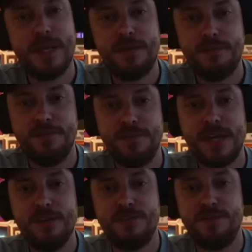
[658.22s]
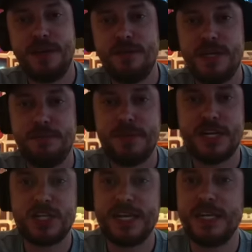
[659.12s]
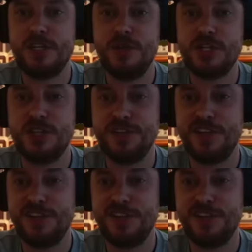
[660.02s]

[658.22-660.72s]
Okay, sounds very much like a traditional